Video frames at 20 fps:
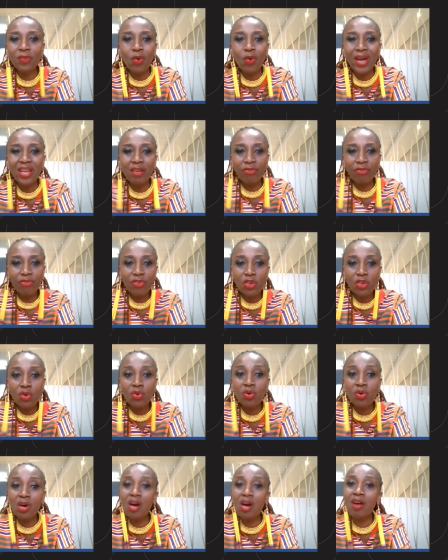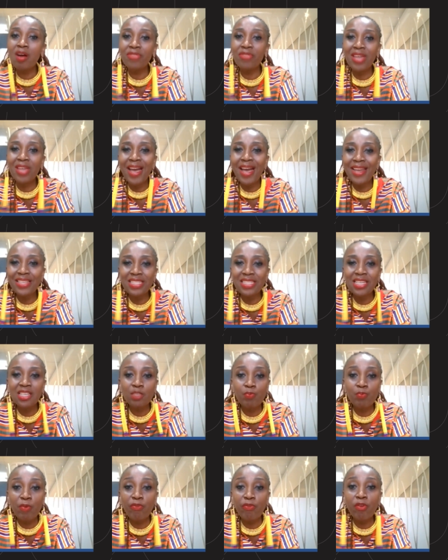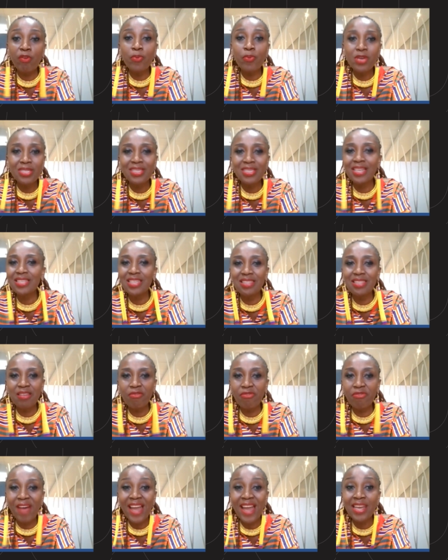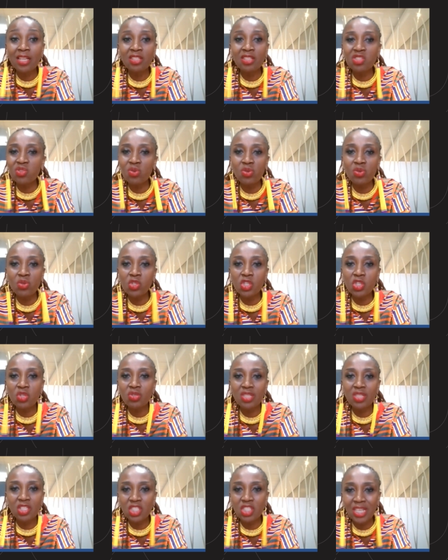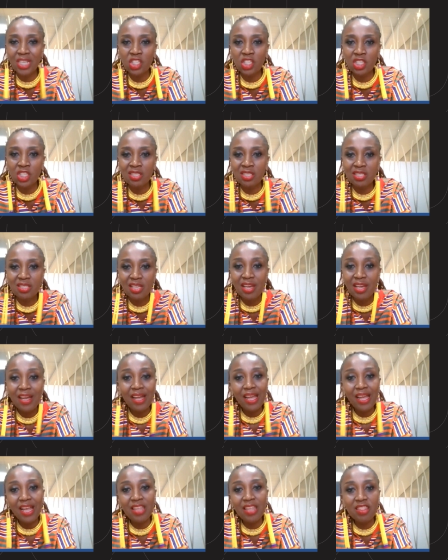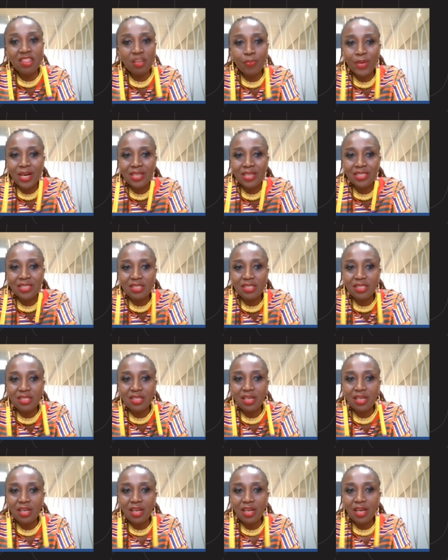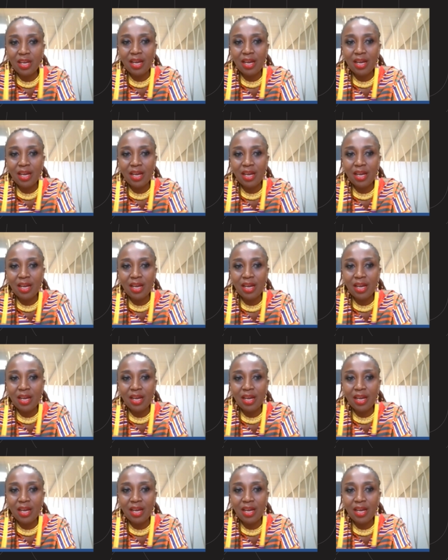quite a few of their ideas before presenting the final solution to the judges in the past